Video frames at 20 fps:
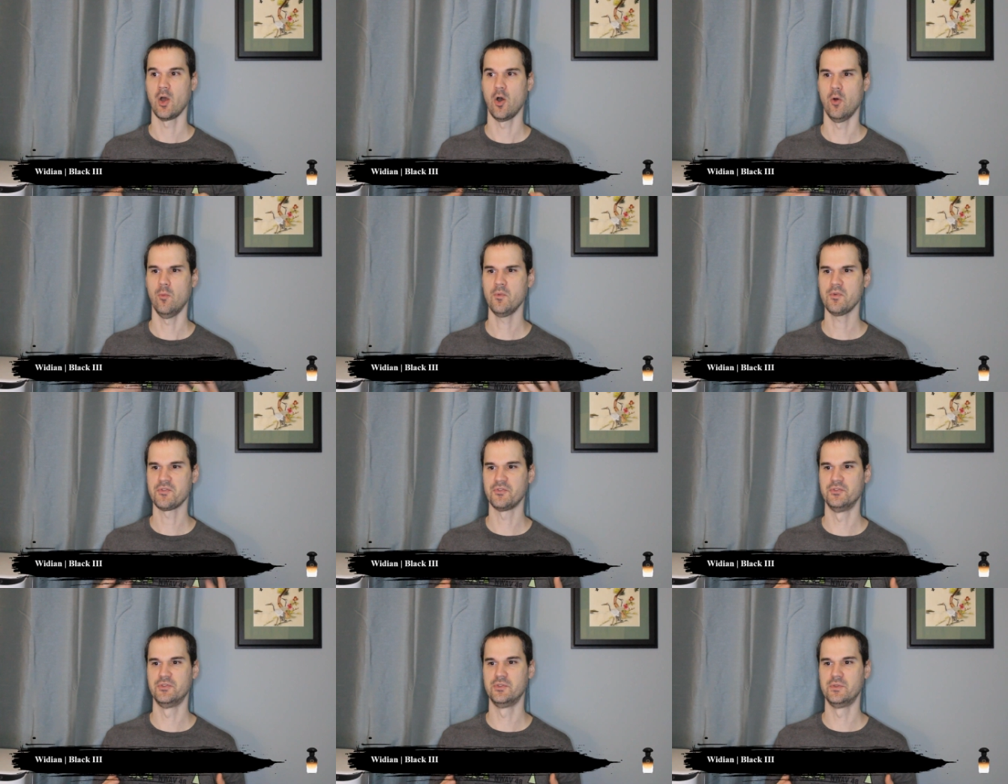
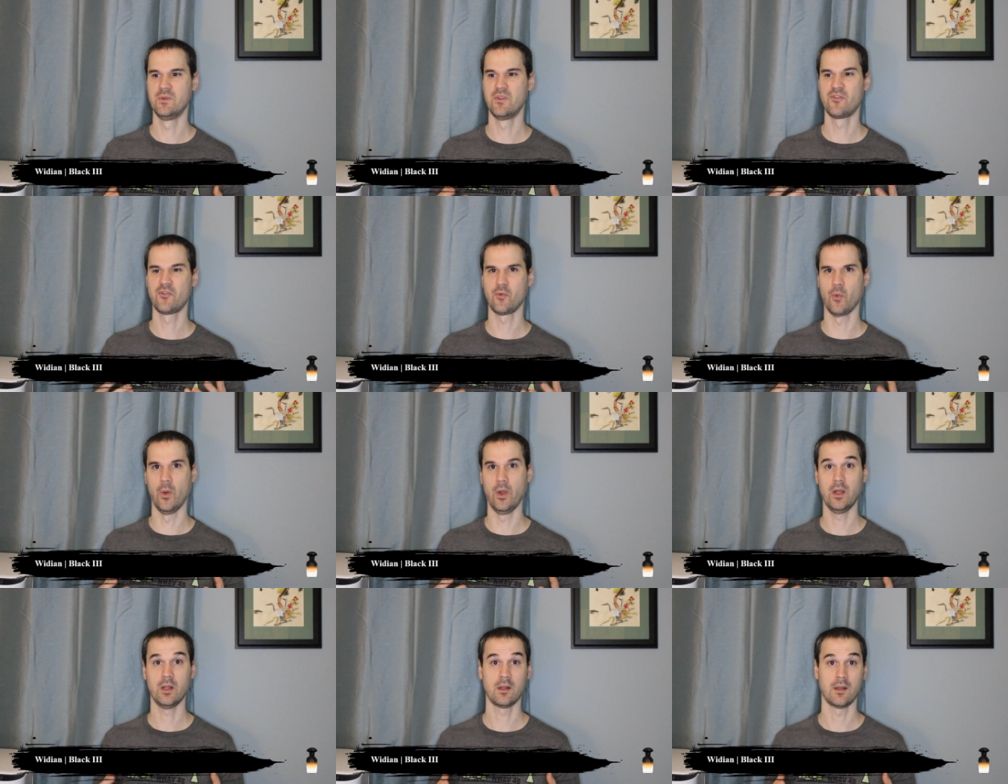almost
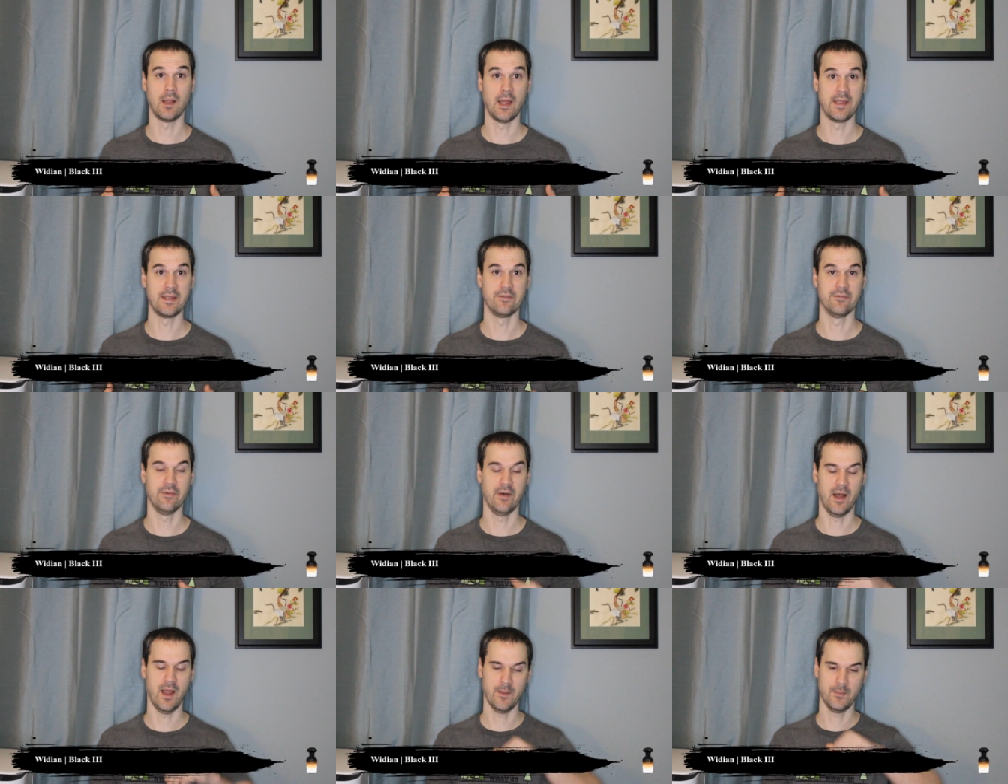soil-like
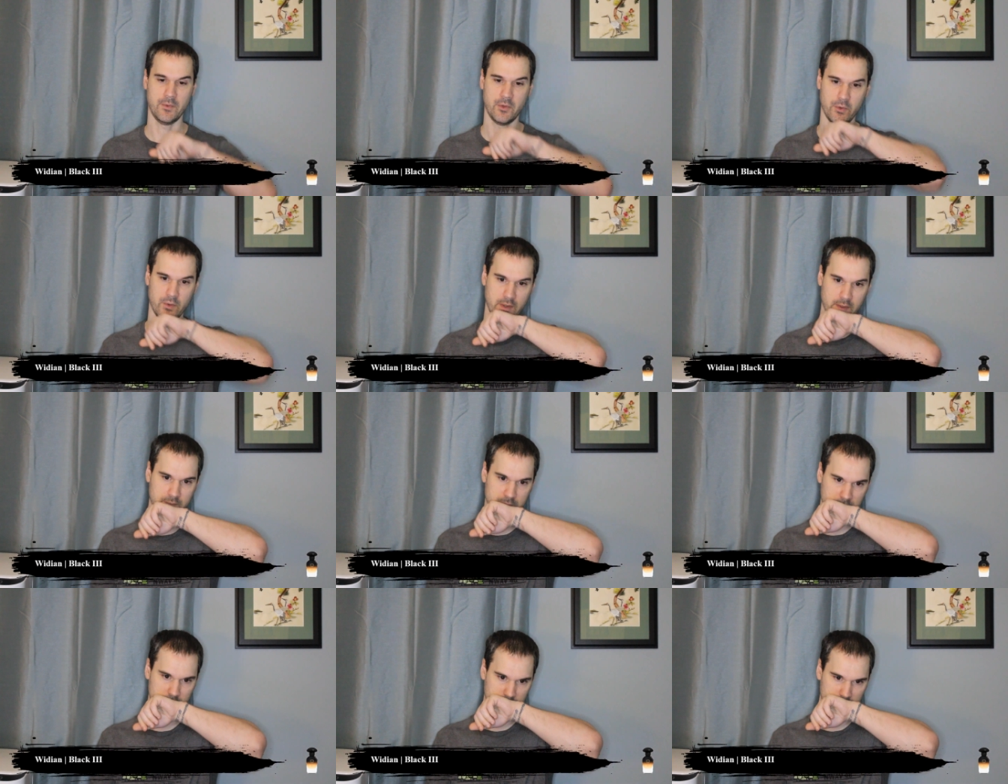vibe to
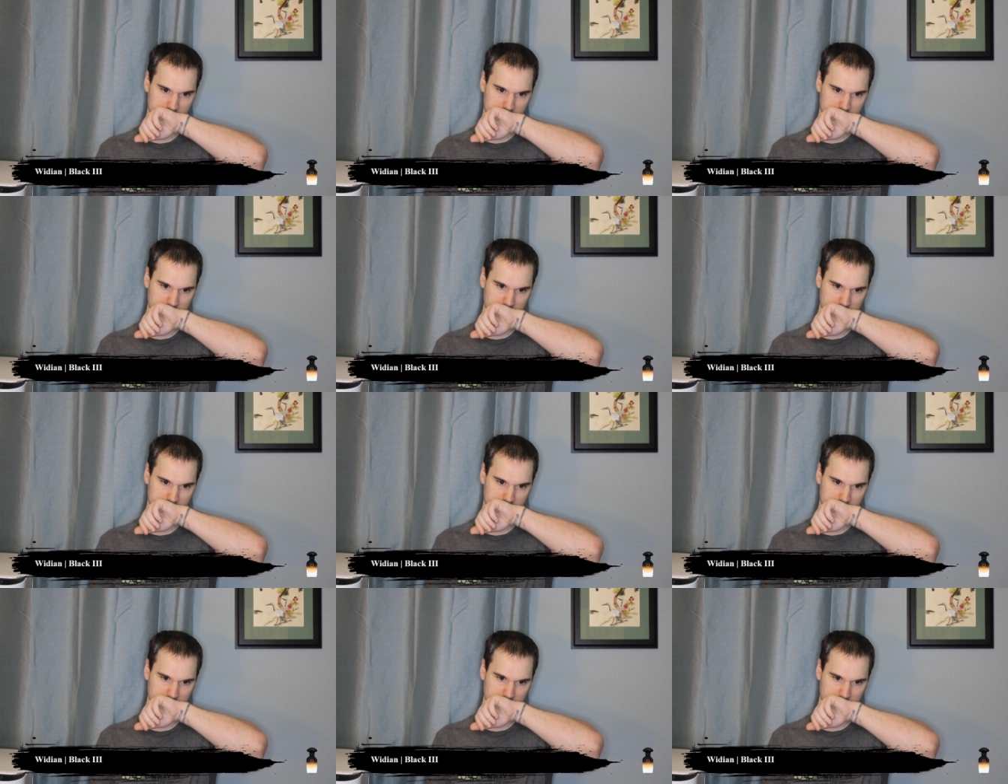it.